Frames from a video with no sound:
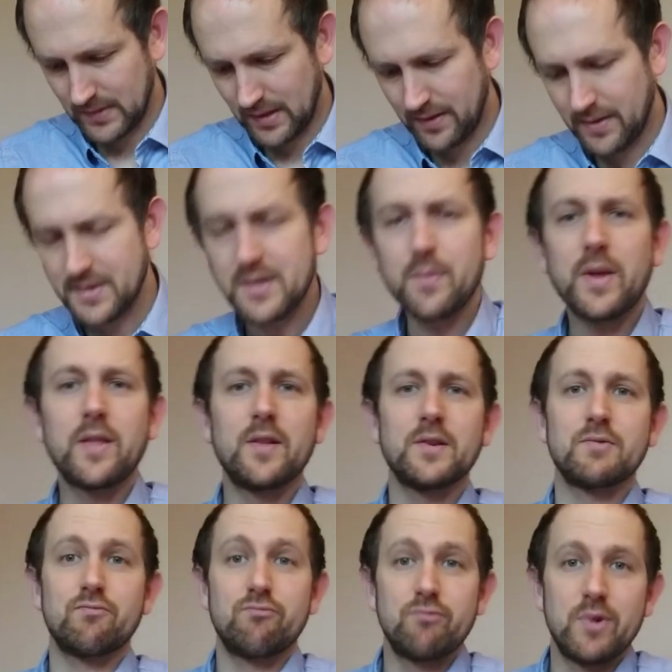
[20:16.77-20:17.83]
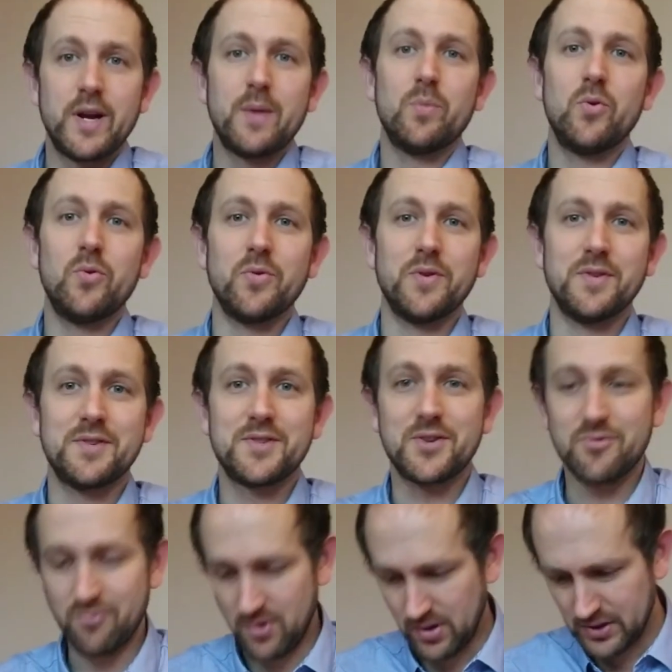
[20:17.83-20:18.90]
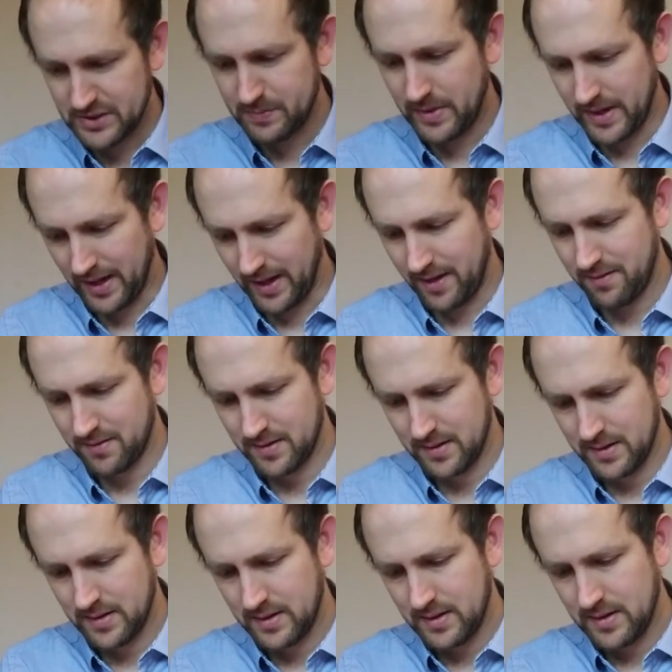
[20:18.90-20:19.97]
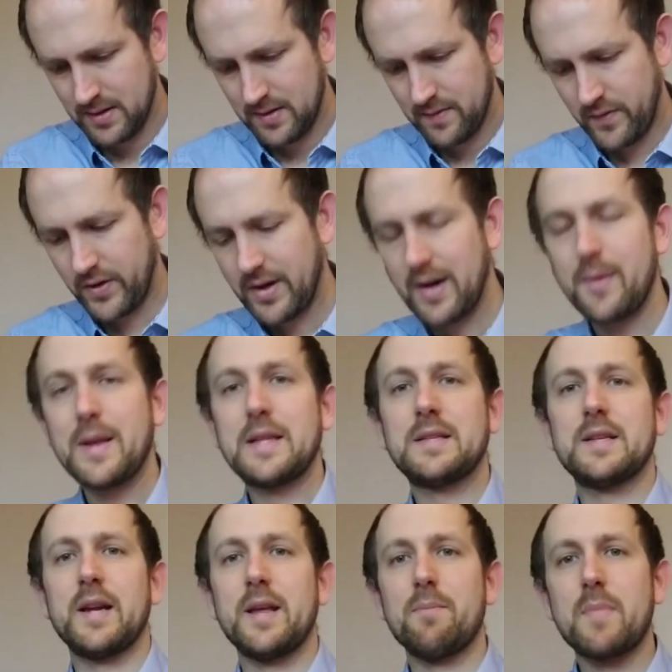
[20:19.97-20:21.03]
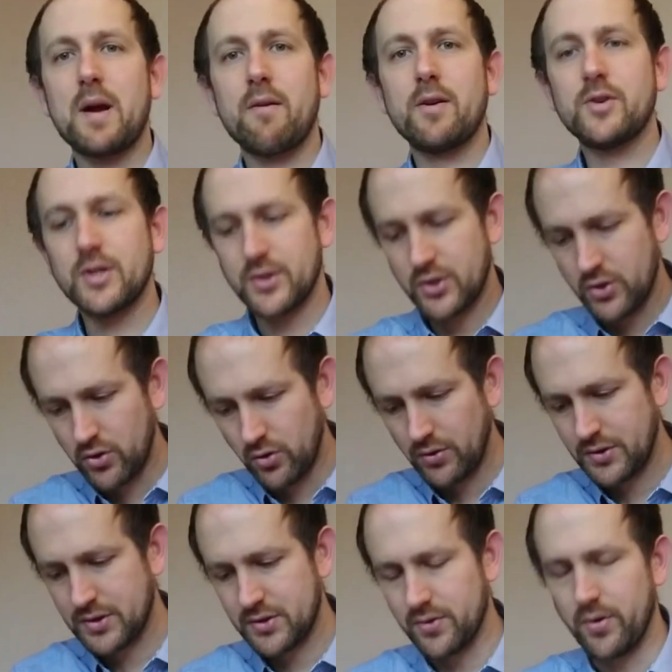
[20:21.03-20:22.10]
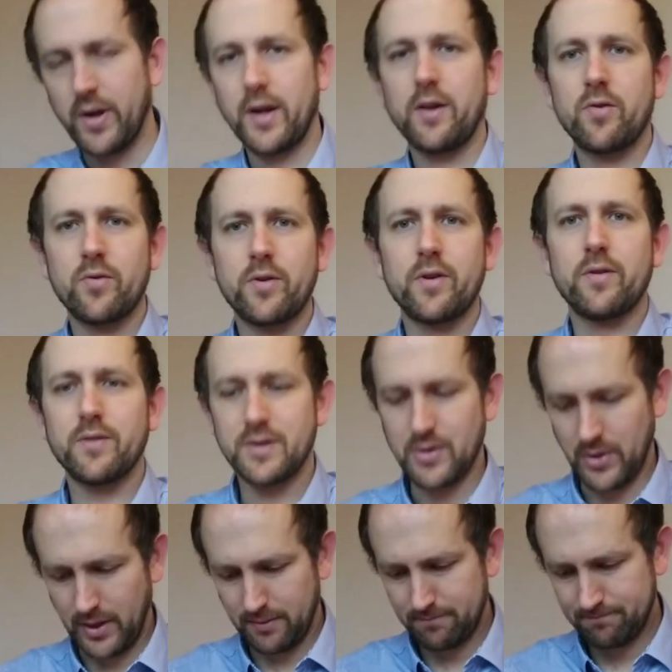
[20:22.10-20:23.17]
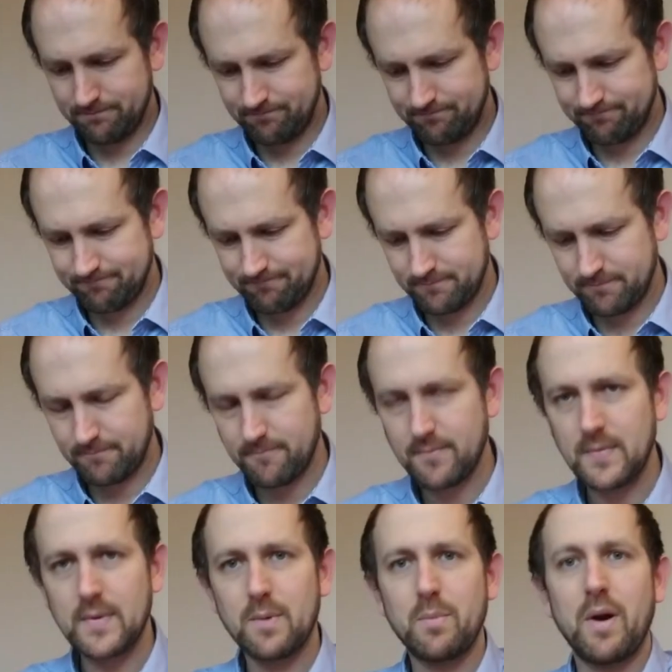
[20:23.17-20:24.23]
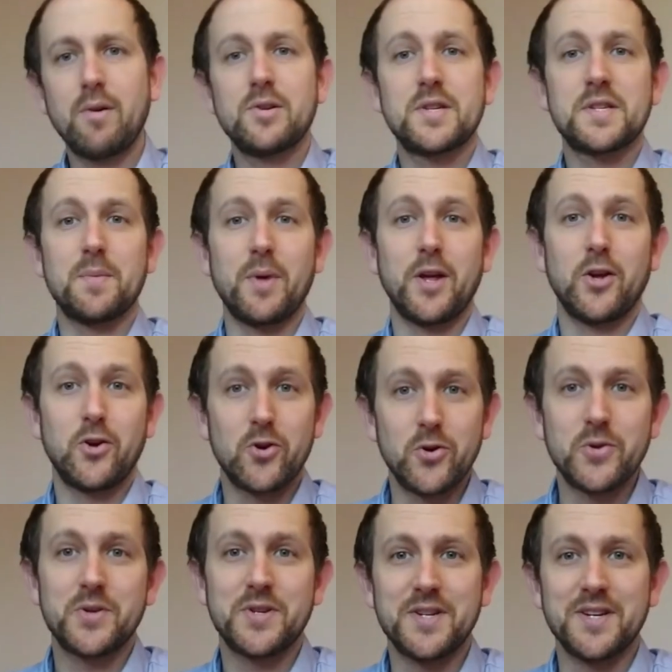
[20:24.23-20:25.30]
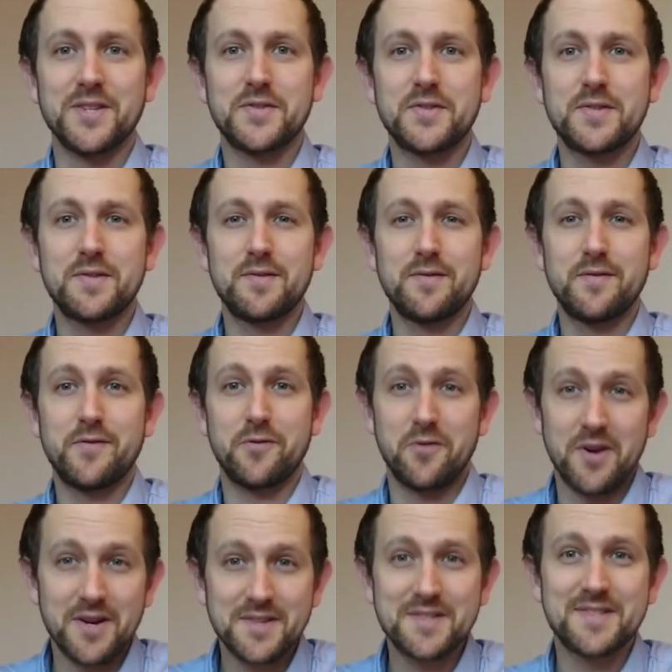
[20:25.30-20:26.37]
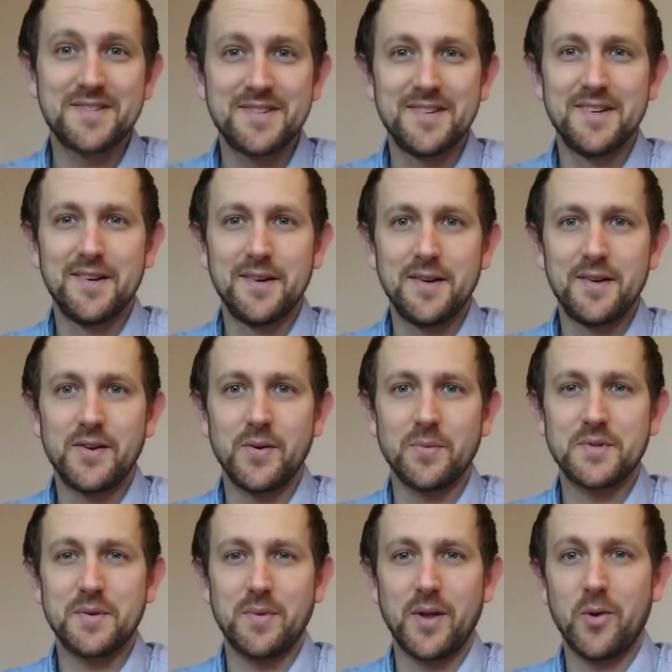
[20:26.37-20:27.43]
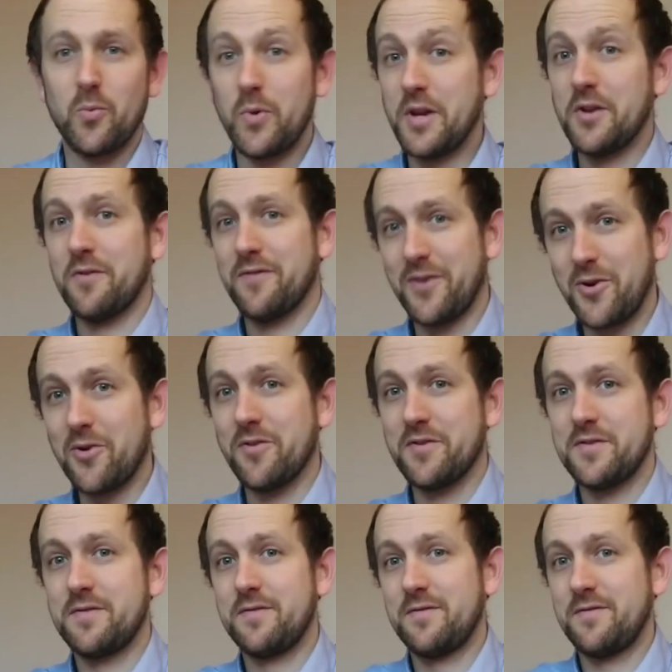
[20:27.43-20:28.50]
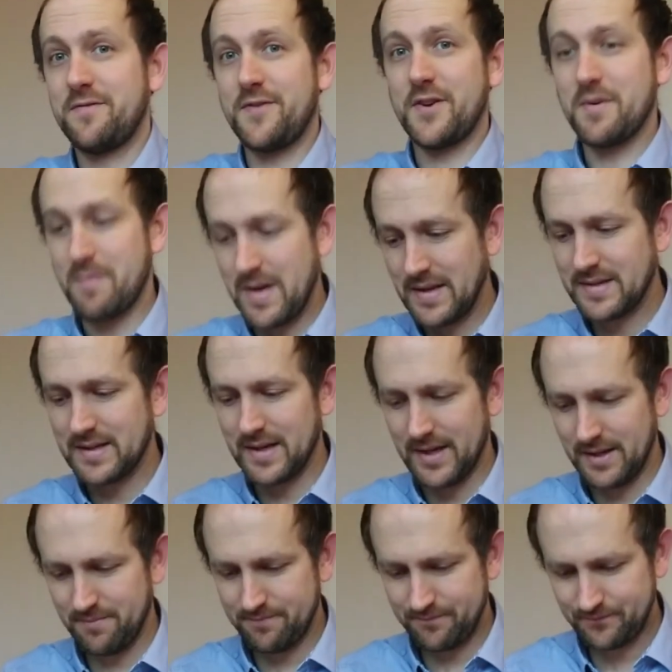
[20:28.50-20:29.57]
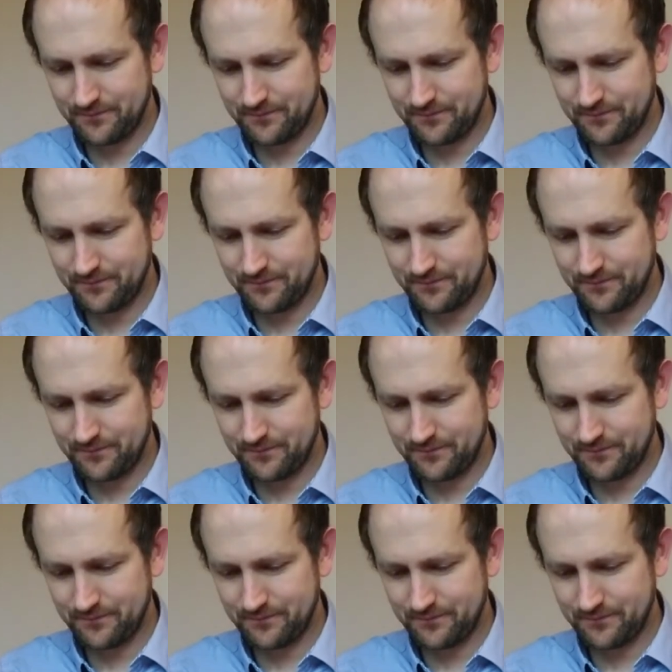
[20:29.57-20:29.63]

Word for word: And there's something that's really important to grasp here. Fundamentally, marriage is God's doing, not our doing. Marriage is something God does for us, not something we do for God, fundamentally.